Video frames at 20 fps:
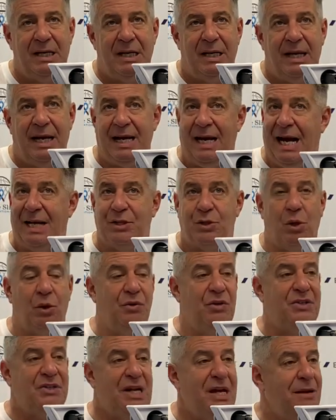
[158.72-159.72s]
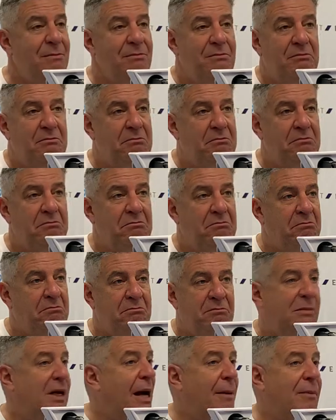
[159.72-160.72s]
And I told the team,
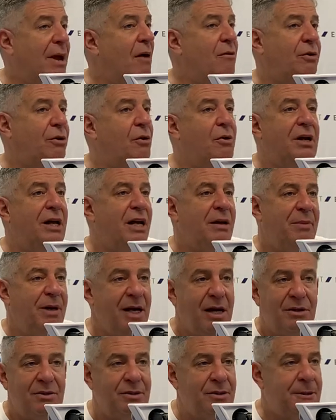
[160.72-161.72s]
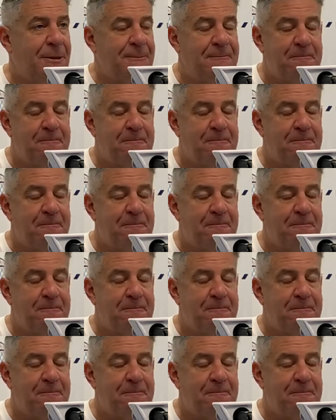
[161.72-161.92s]
I'm not recruiting anybody else